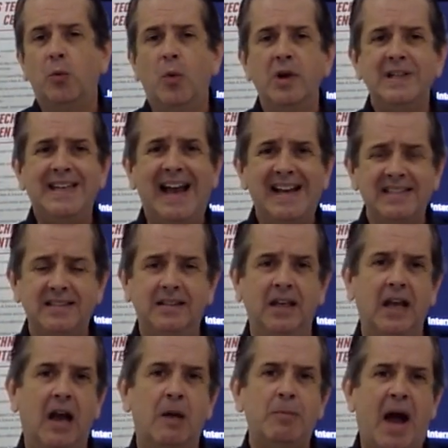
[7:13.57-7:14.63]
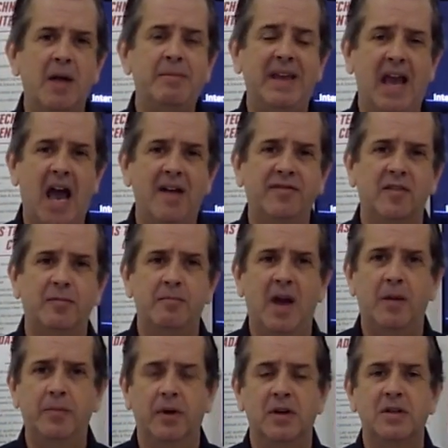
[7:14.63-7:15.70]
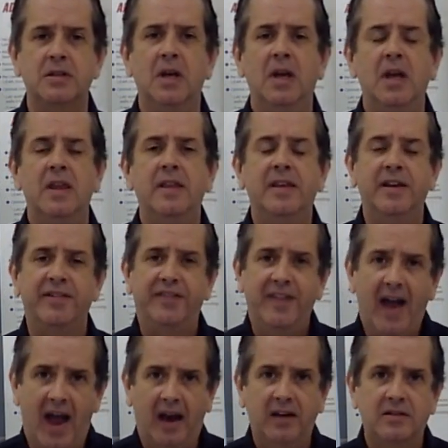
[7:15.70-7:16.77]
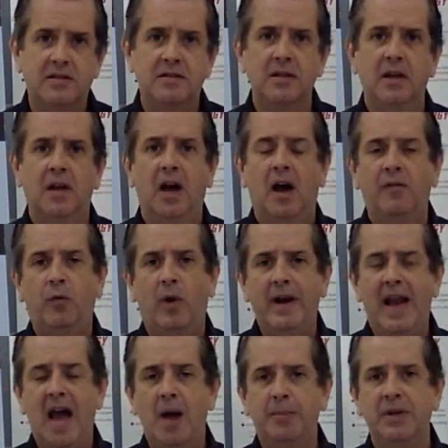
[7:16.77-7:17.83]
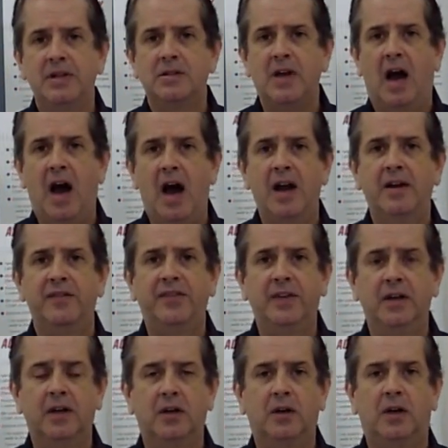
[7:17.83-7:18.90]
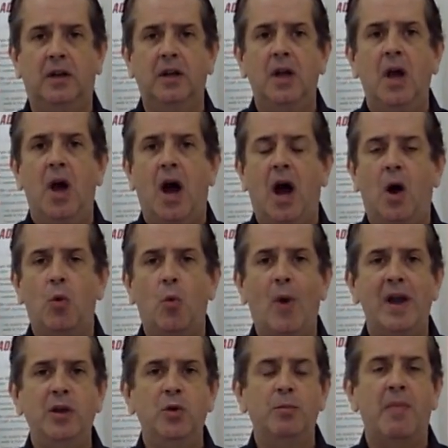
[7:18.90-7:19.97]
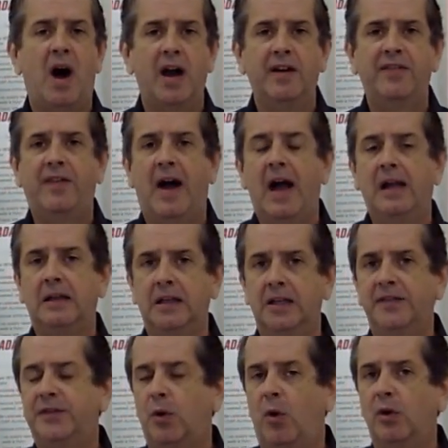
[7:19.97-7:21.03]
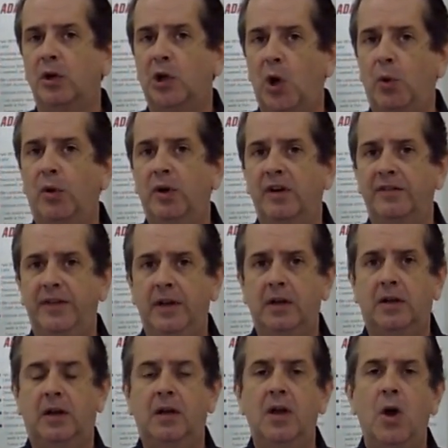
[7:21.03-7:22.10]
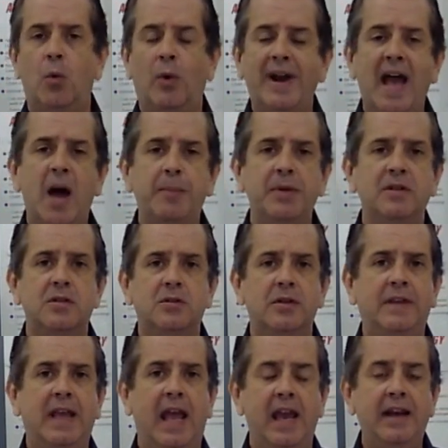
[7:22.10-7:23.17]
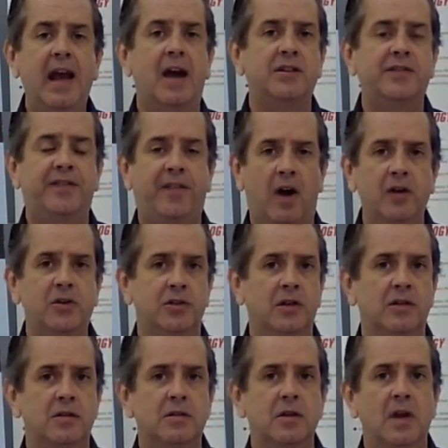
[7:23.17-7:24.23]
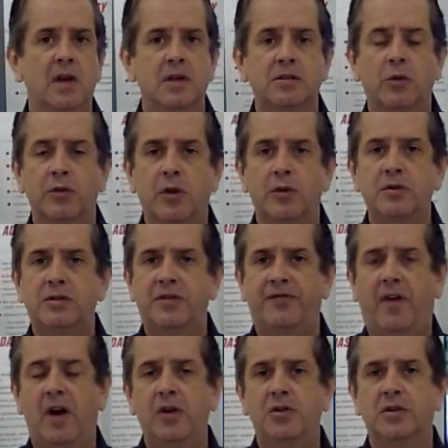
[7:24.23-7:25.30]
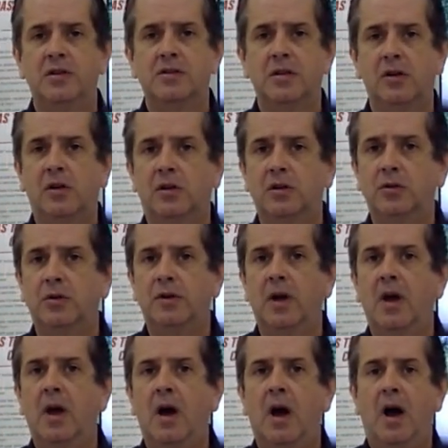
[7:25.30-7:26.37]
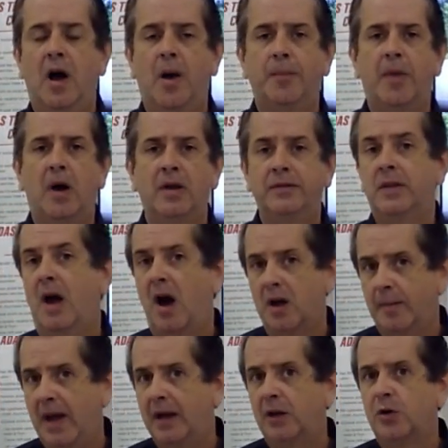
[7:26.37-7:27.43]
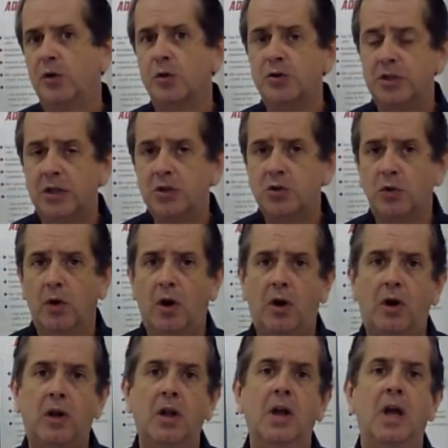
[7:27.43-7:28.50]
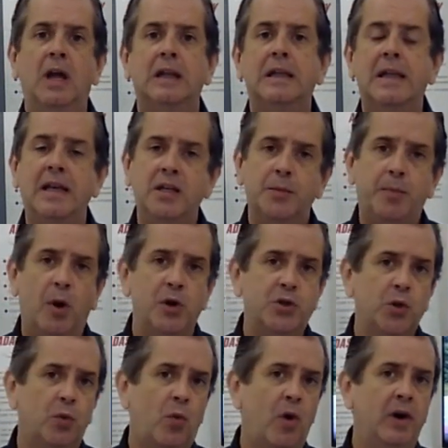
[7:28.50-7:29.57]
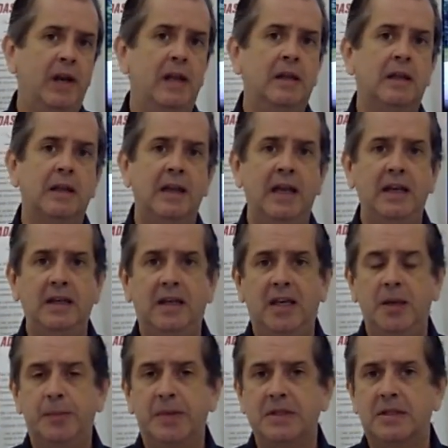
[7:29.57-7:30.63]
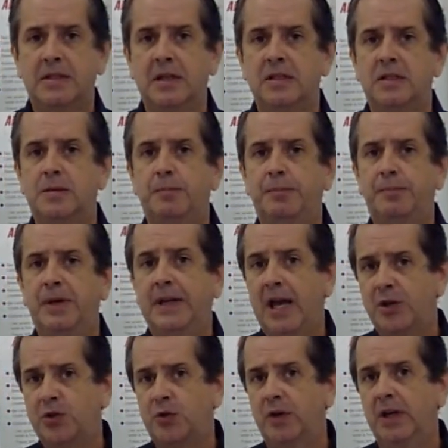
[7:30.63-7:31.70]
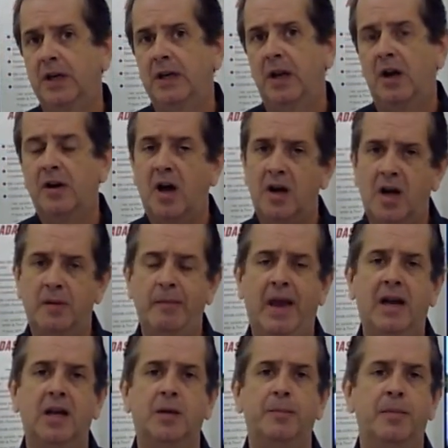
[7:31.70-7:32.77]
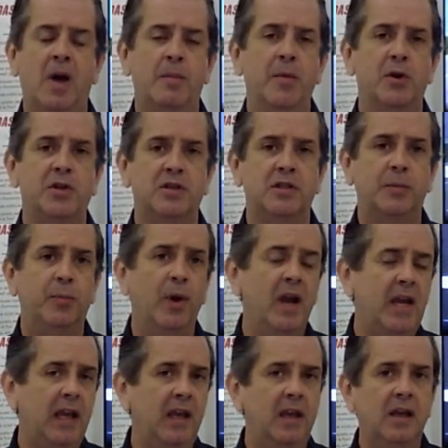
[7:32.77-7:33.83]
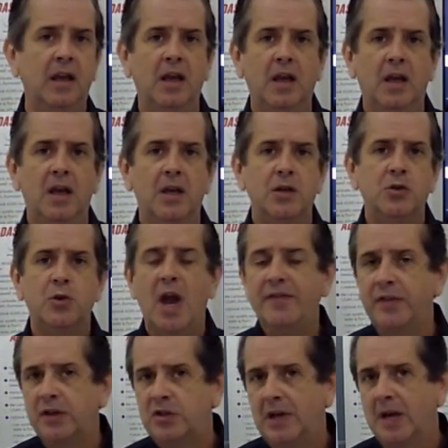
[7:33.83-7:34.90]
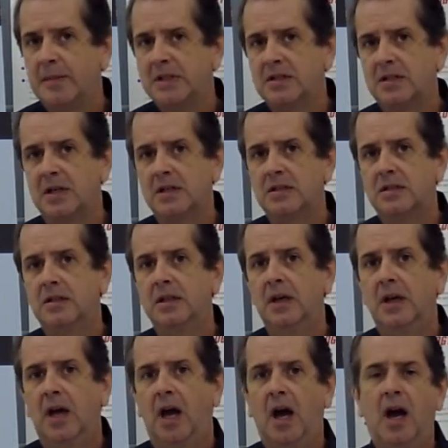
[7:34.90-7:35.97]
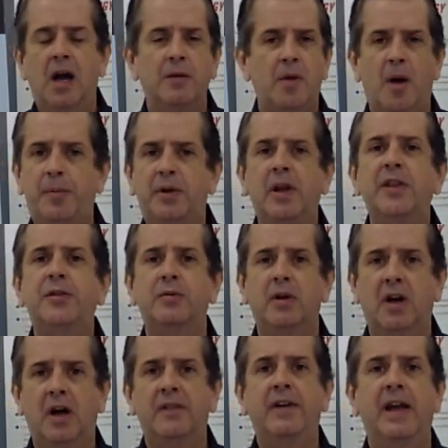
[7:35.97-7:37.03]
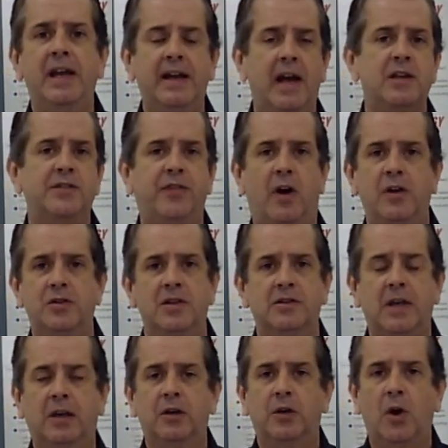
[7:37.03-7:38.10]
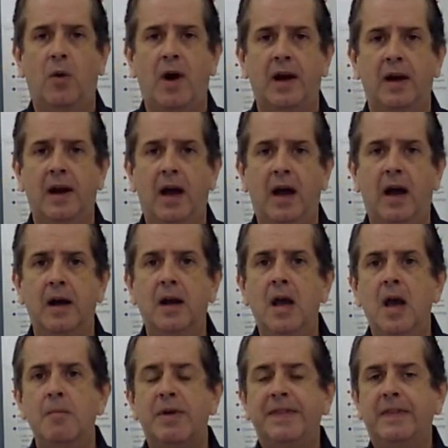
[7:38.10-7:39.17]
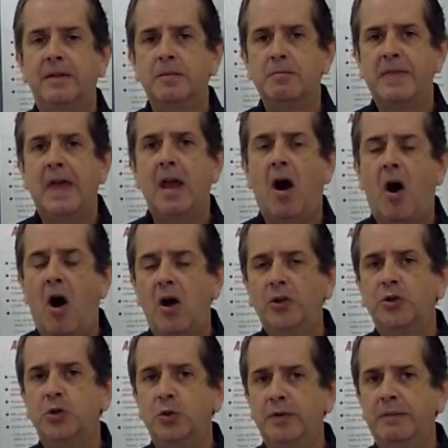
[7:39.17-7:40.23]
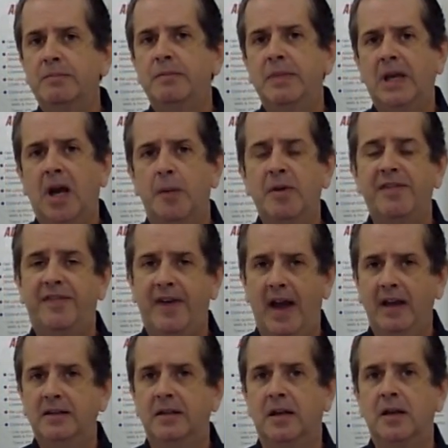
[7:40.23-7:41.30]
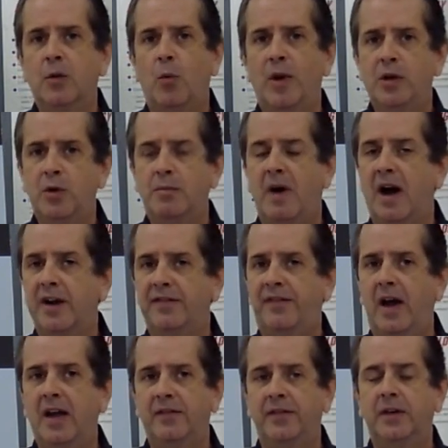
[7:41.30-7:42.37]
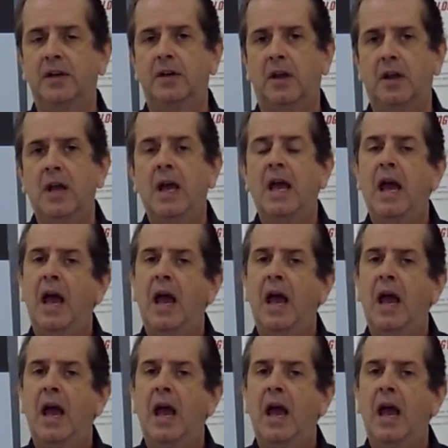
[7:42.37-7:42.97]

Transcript: and we're testing on behalf of members the effects of what happens on a vehicle uh, when you modify, lift, or lower a vehicle. What happens to the A D A S functions? So those functions include um, the automatic cruise control, lane departure warning, lane keep assist, pedestrian and automatic emergency braking, traffic jam assist, uh, a, a plethora of A D A S functions that could go on and on. But they all do become affected when you modify a vehicle.